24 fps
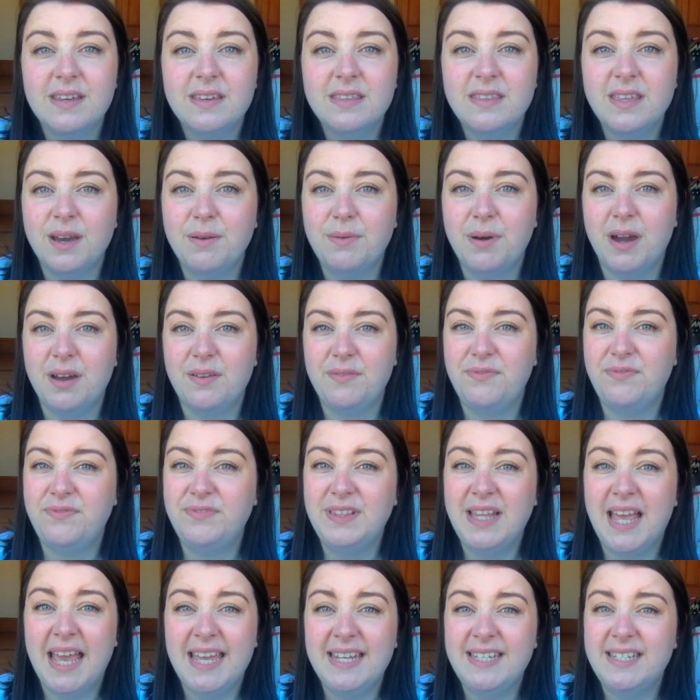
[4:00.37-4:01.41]
thou art
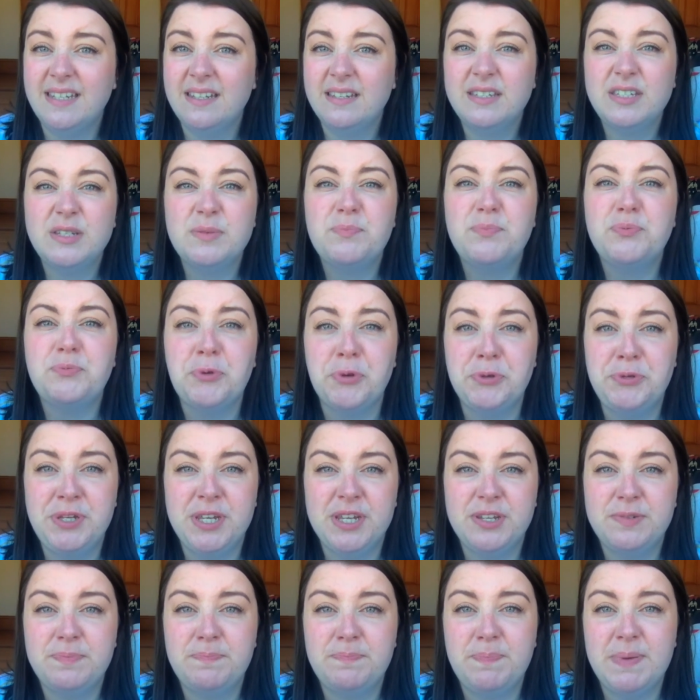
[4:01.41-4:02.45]
fled to
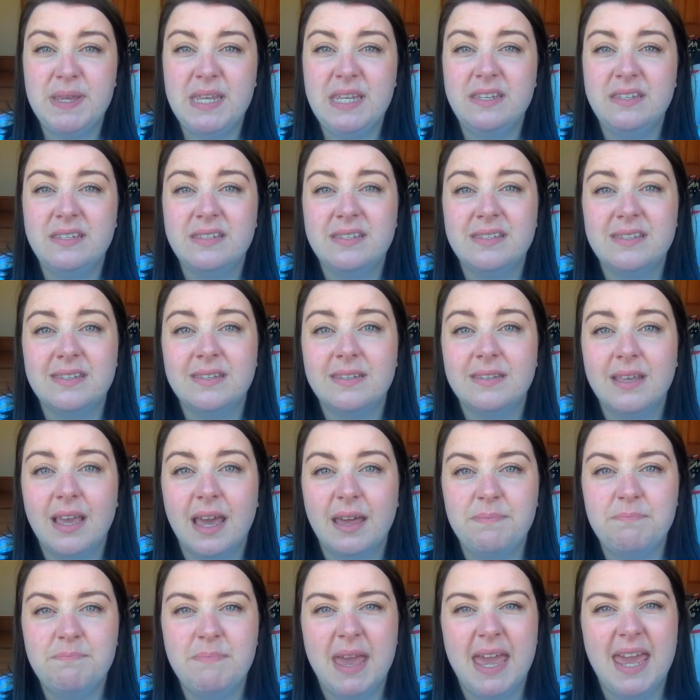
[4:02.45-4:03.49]
brutish beasts,
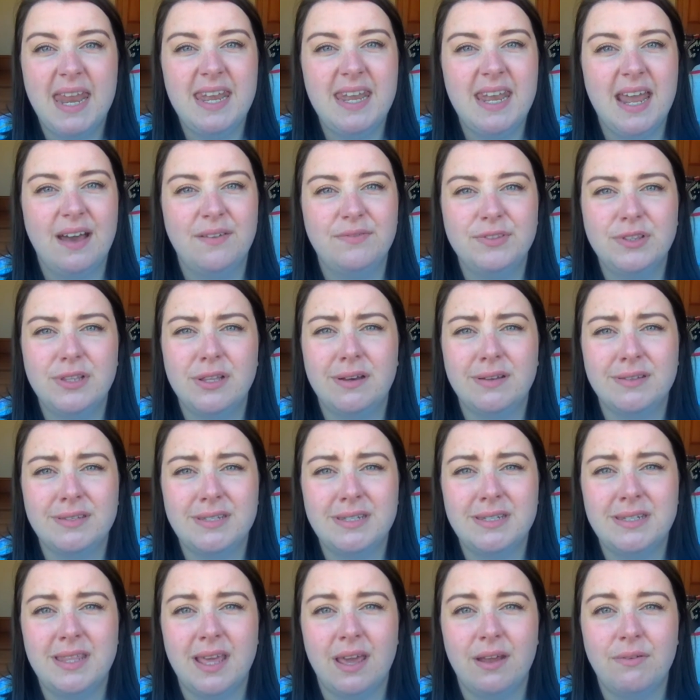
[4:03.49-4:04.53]
and men have
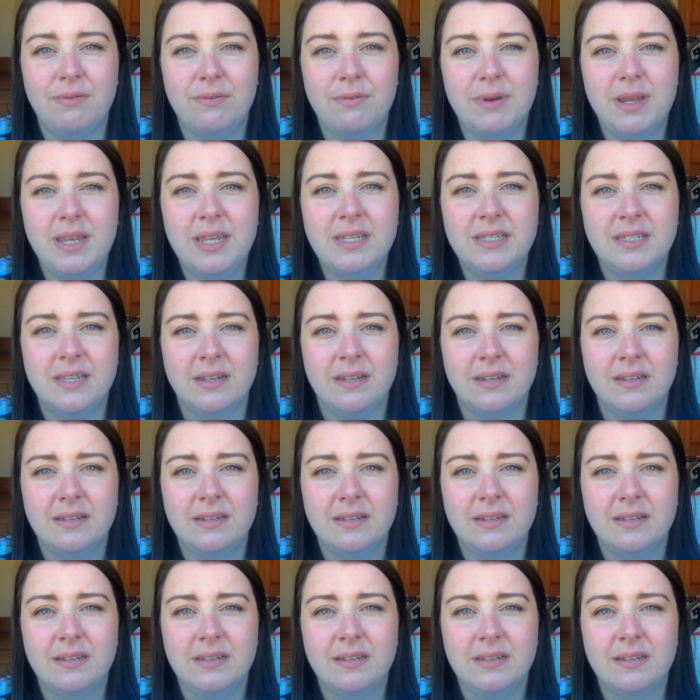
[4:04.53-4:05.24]
lost their reason.